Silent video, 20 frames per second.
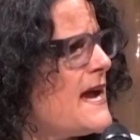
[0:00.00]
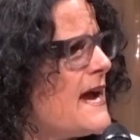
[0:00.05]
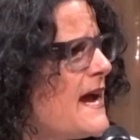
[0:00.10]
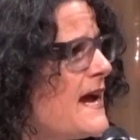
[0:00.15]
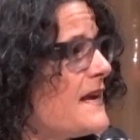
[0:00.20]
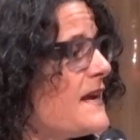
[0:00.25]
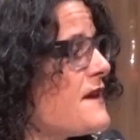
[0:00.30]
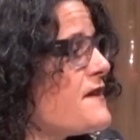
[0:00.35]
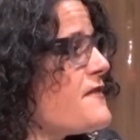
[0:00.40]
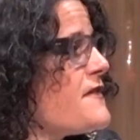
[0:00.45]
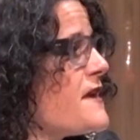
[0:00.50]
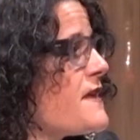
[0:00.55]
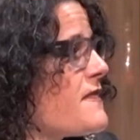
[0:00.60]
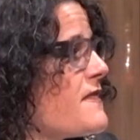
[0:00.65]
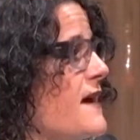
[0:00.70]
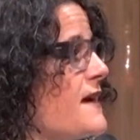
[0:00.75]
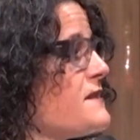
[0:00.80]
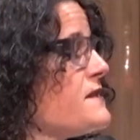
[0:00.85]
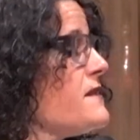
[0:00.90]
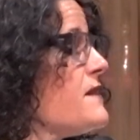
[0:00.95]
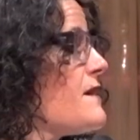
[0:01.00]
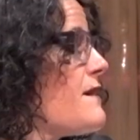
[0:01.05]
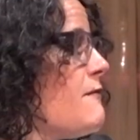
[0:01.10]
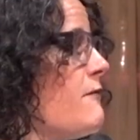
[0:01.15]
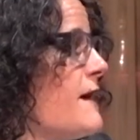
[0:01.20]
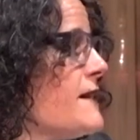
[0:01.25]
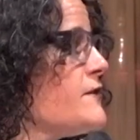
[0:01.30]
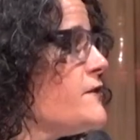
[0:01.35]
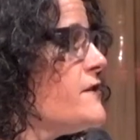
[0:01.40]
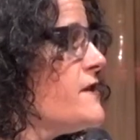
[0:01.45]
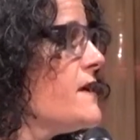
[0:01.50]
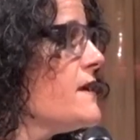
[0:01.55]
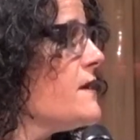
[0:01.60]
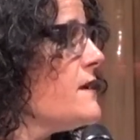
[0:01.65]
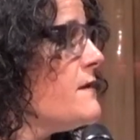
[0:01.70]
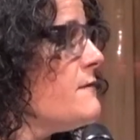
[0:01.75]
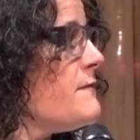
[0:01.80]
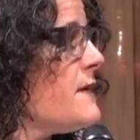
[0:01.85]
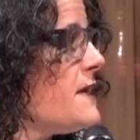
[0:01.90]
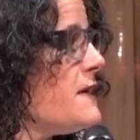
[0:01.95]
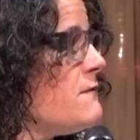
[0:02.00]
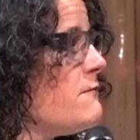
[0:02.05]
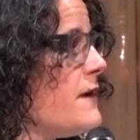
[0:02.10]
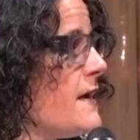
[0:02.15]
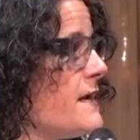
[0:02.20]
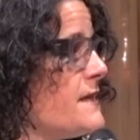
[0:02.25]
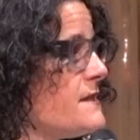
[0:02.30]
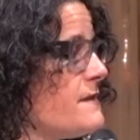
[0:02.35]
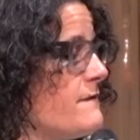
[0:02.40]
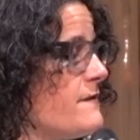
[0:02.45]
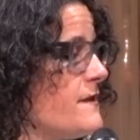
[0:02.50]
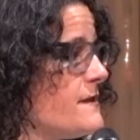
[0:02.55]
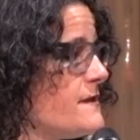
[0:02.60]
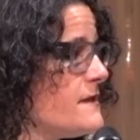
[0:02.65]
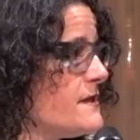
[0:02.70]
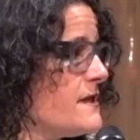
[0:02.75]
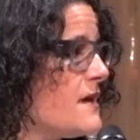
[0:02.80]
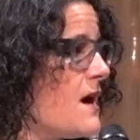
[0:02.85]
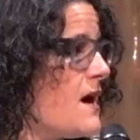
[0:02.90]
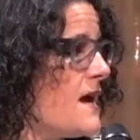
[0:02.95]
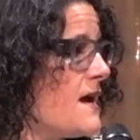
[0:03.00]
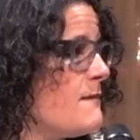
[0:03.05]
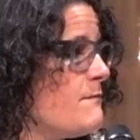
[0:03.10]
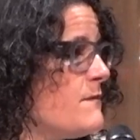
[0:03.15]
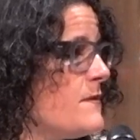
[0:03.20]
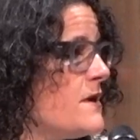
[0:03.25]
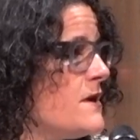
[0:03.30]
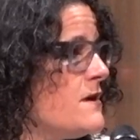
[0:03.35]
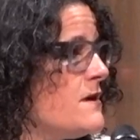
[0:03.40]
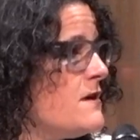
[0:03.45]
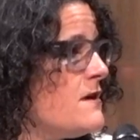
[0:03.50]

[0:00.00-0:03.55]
And I think that's the question in many ways of this time.